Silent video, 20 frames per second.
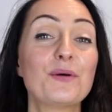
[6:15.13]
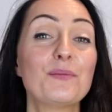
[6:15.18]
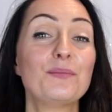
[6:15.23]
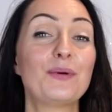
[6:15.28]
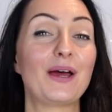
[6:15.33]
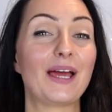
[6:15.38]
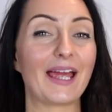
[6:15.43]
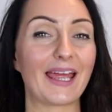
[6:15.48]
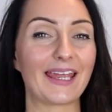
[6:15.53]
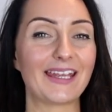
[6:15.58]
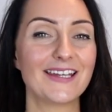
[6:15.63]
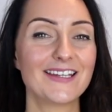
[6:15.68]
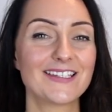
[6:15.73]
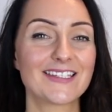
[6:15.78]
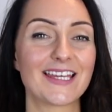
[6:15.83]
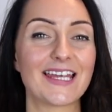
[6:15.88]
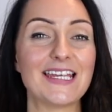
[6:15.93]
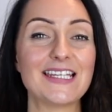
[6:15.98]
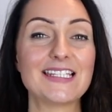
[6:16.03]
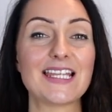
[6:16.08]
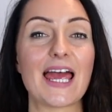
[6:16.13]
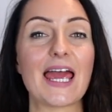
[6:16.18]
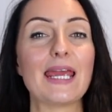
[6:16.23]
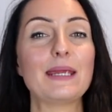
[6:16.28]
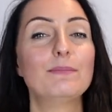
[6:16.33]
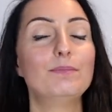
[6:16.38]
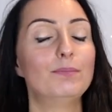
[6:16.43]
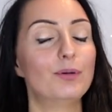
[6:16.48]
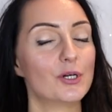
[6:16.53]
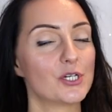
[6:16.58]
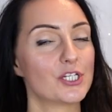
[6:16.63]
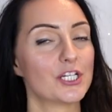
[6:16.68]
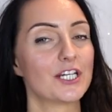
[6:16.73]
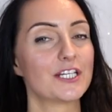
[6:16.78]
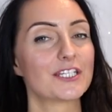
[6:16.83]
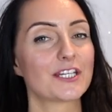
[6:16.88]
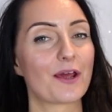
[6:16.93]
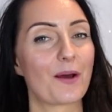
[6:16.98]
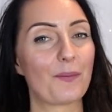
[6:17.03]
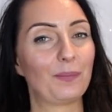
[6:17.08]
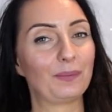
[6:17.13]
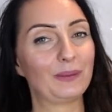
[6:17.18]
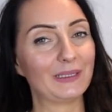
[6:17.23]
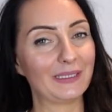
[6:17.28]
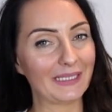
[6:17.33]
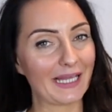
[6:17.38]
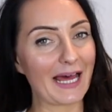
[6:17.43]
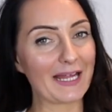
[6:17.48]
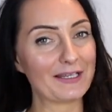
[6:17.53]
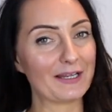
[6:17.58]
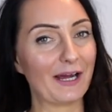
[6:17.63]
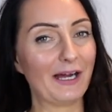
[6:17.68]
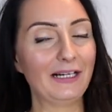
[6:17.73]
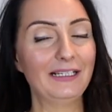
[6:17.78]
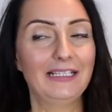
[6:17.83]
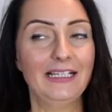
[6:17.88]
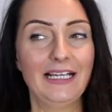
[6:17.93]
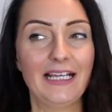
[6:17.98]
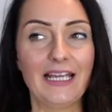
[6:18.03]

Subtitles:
number 8 is a budget planner.